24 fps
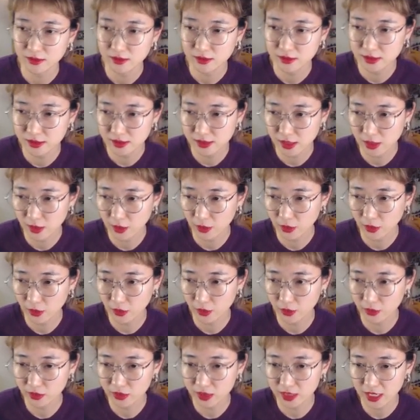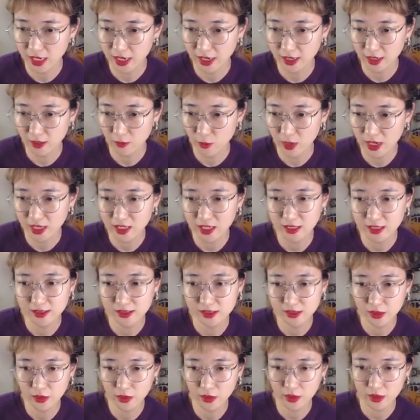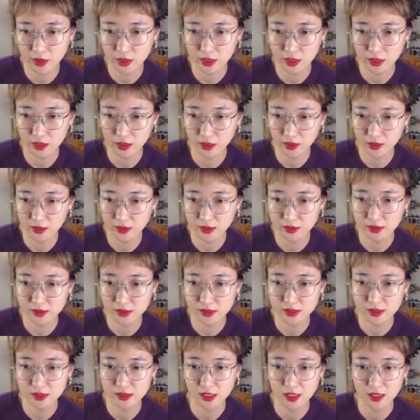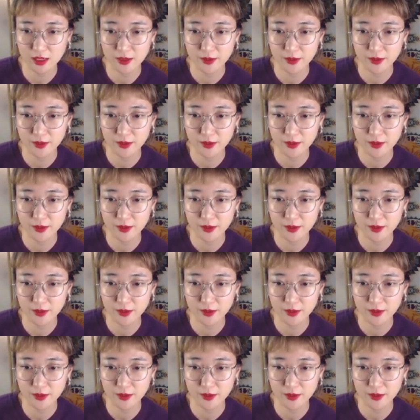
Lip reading: So the right answer is